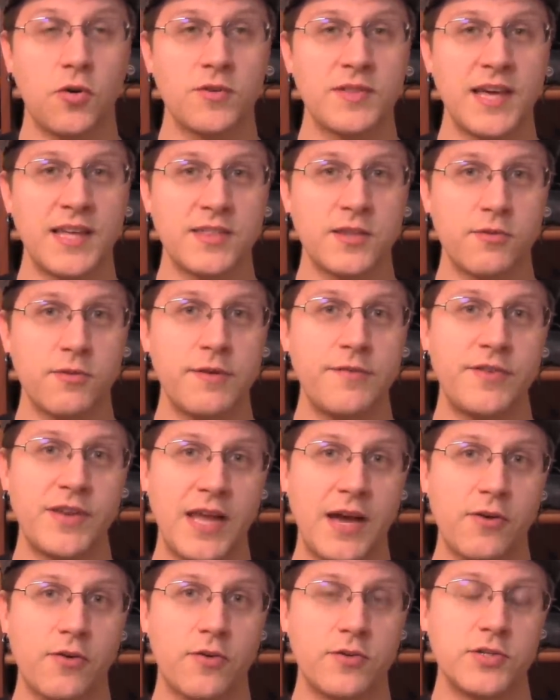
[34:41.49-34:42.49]
or that they're
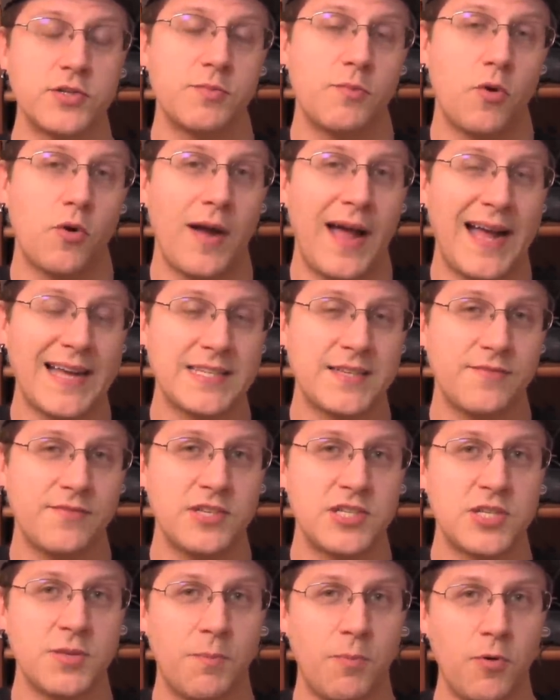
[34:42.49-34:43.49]
even now going to more
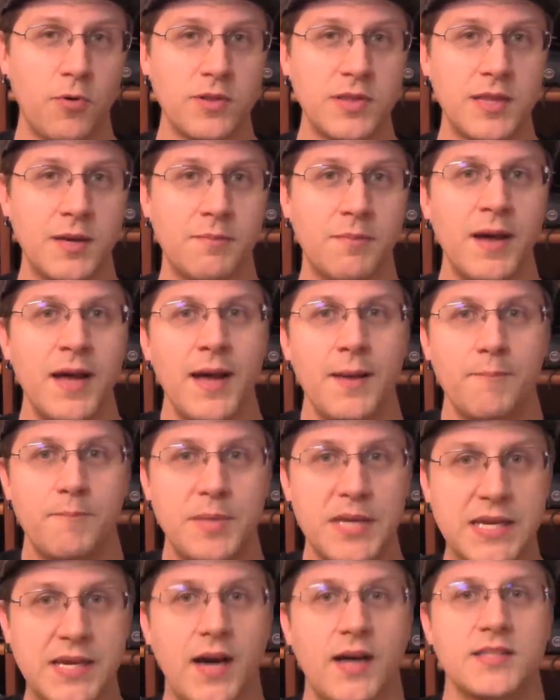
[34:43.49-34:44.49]
actively support them
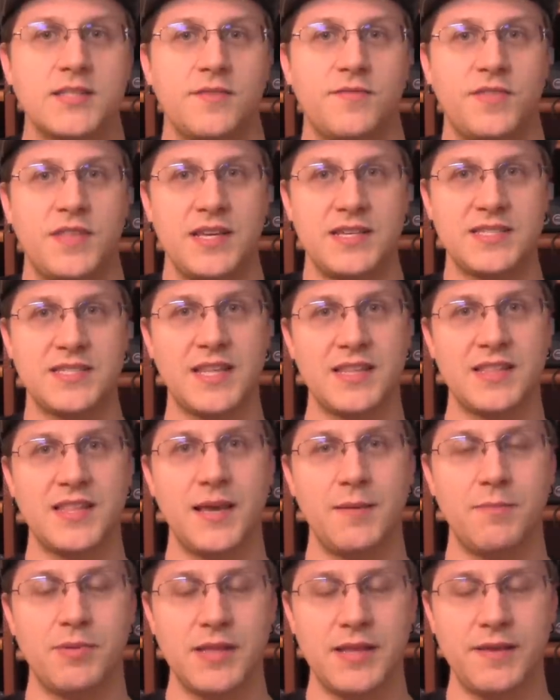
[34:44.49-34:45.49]
because of things that
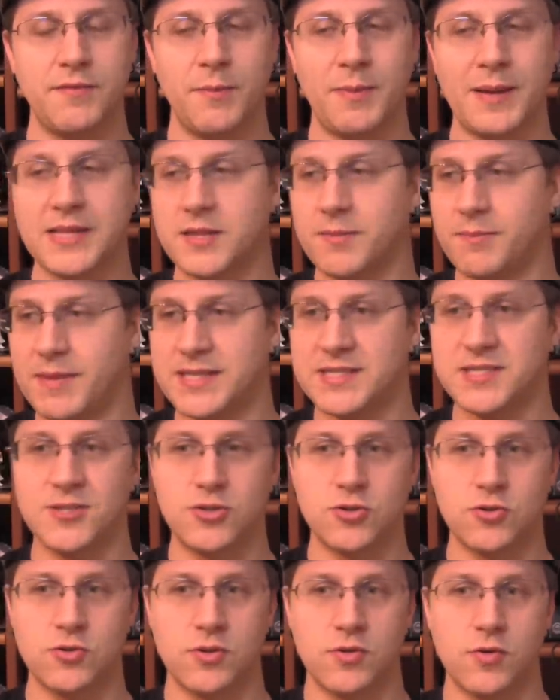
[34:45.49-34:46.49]
they believe about the
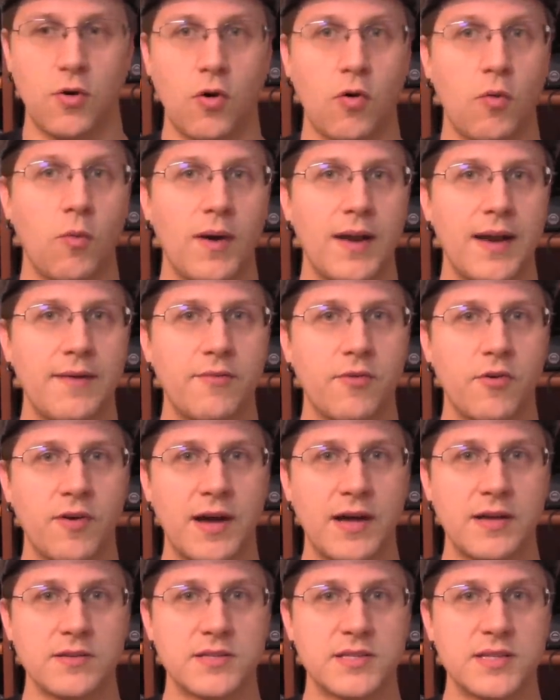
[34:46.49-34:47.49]
message or the or
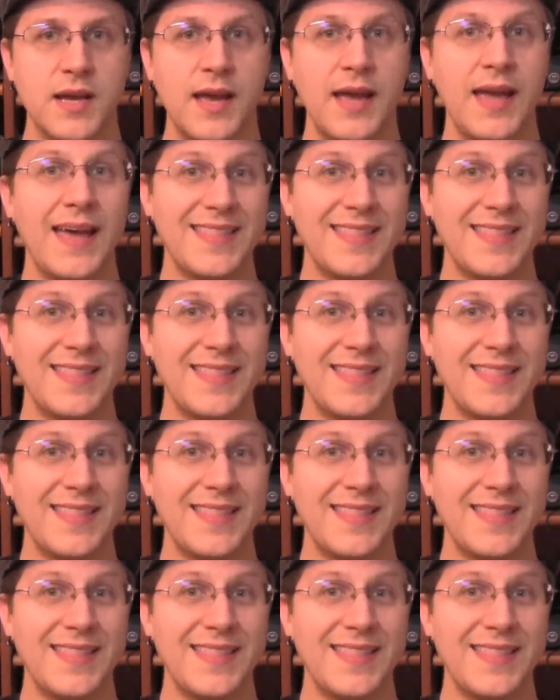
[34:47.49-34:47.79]
whatever else.